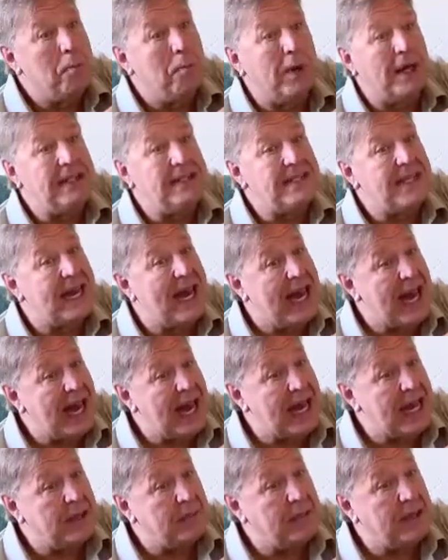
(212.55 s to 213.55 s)
but
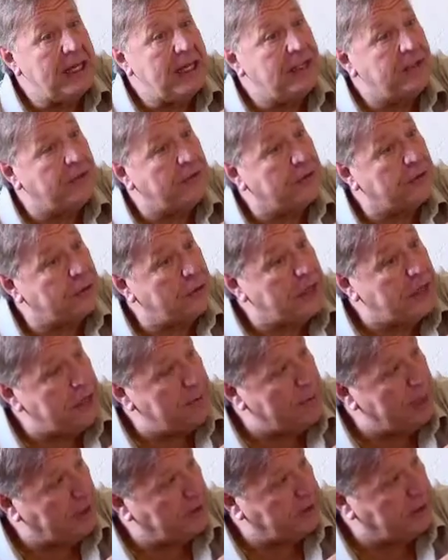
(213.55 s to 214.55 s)
time is
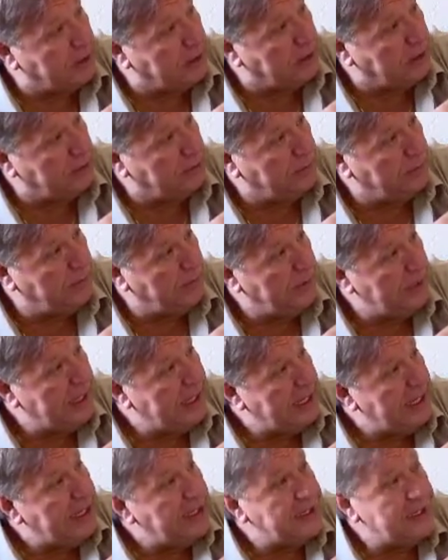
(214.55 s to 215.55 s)
three-dimensional.
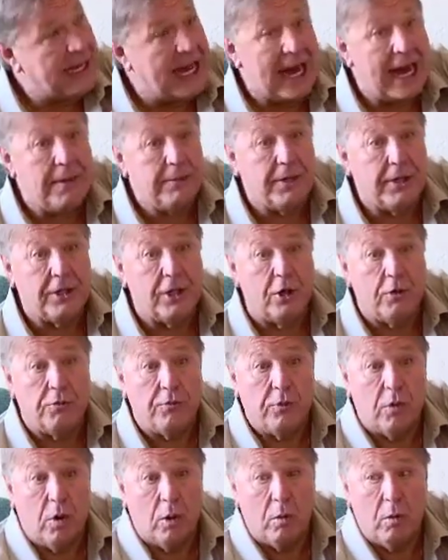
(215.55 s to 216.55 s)
Time can go
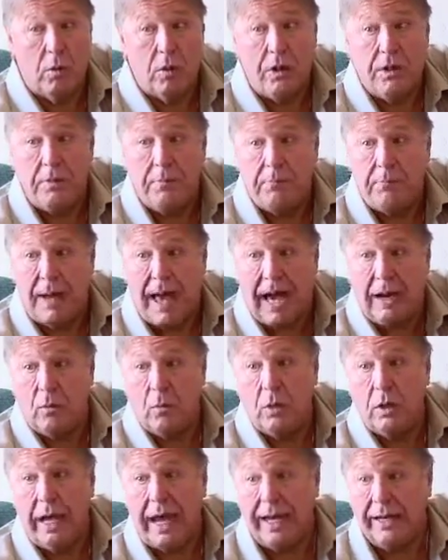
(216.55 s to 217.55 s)
forward,
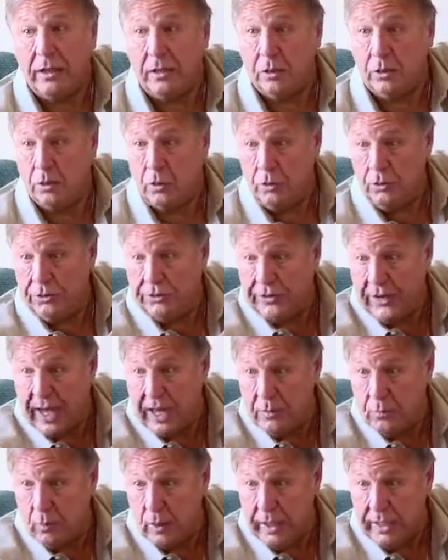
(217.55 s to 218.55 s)
backward, and
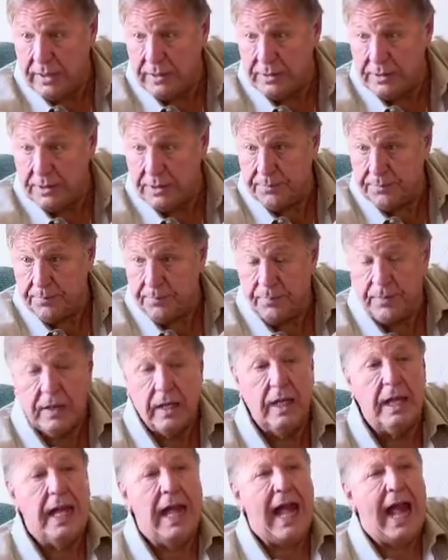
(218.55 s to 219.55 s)
sideways.
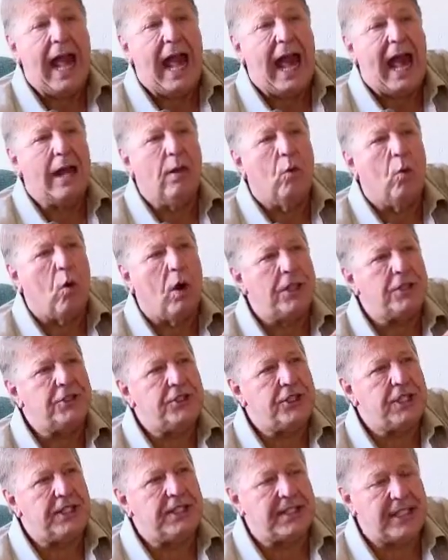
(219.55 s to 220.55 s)
And what
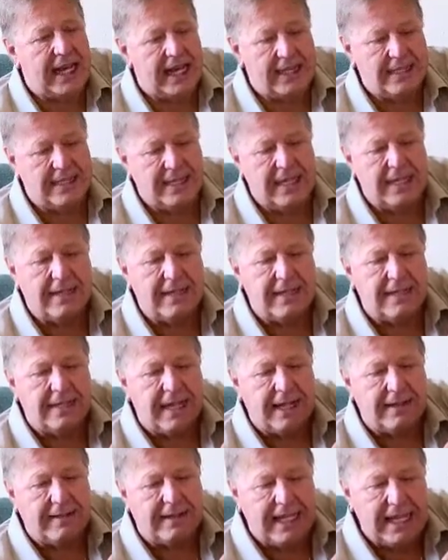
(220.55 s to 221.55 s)
she says is
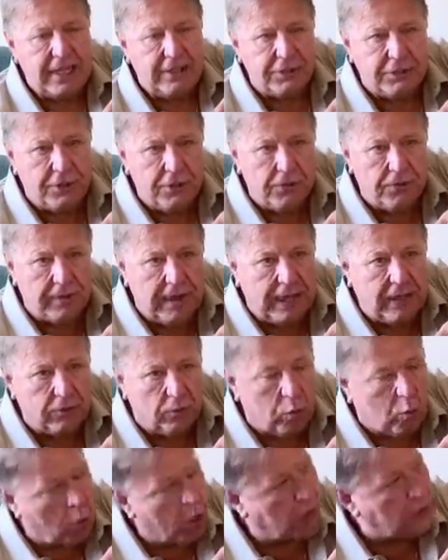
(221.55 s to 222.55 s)
that these two
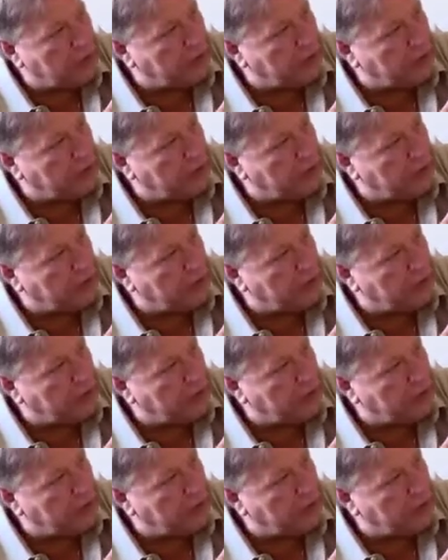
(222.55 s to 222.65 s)
things work